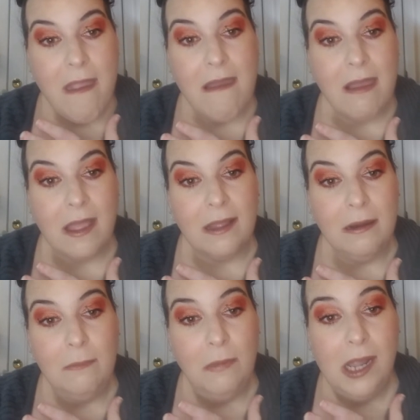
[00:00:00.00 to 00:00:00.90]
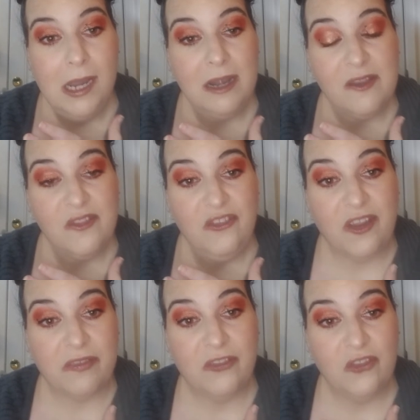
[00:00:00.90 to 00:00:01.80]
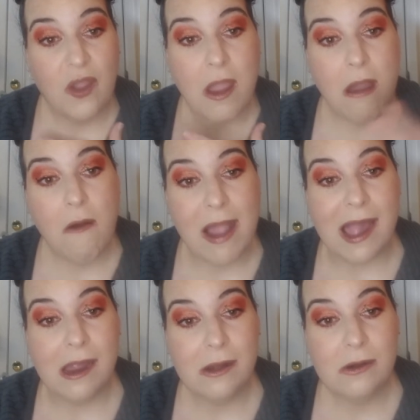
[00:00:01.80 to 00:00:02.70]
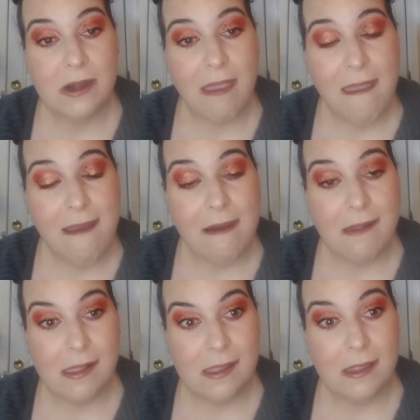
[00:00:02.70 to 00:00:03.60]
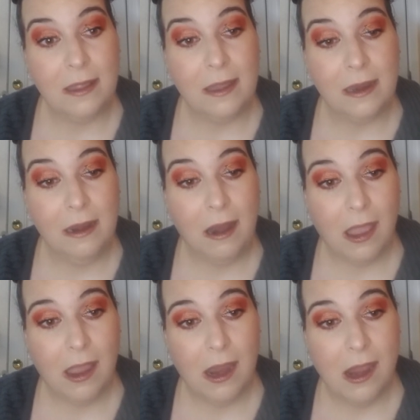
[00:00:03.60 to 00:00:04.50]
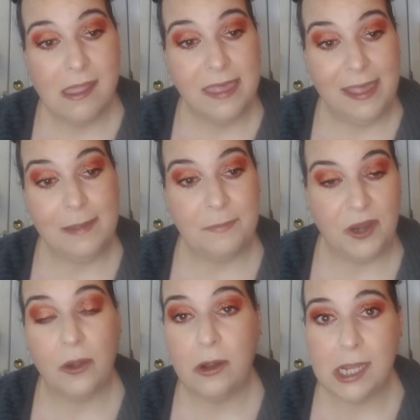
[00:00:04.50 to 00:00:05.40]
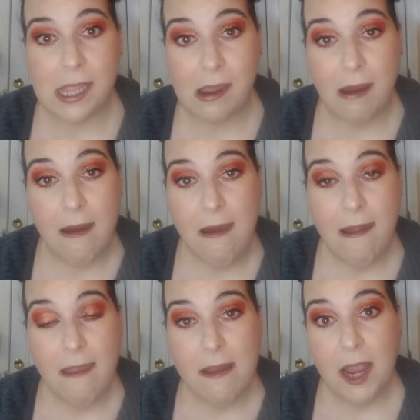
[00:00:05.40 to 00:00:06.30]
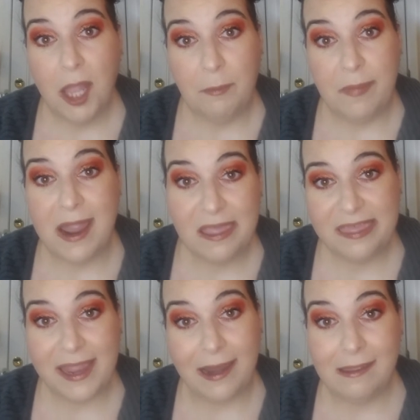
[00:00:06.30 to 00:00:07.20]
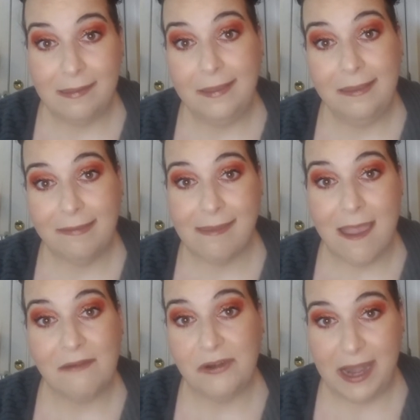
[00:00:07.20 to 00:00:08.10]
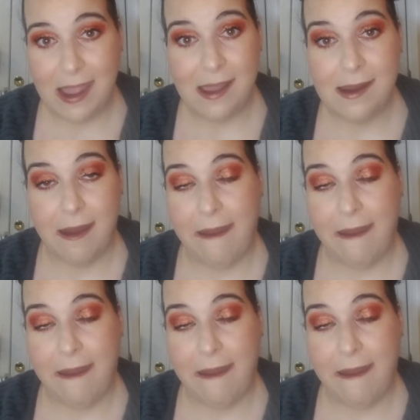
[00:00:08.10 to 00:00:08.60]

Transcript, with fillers: Um, just to go out and keep doing big things every day.